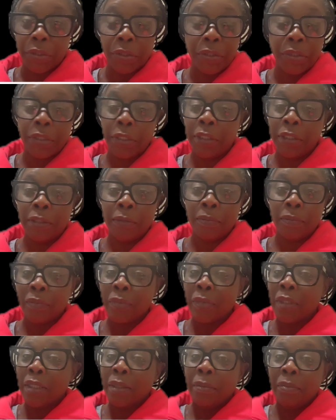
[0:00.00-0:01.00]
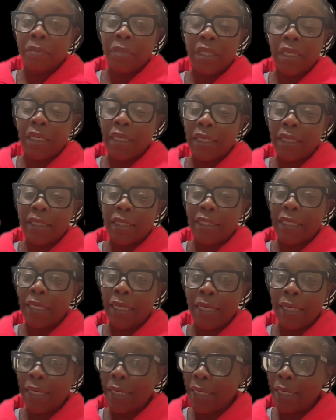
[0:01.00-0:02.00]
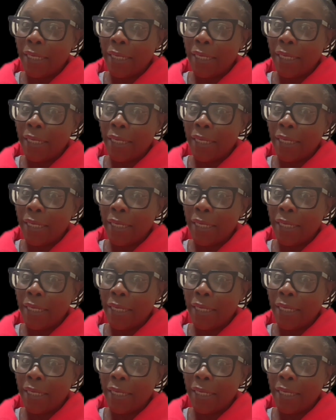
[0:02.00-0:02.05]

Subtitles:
honey, because he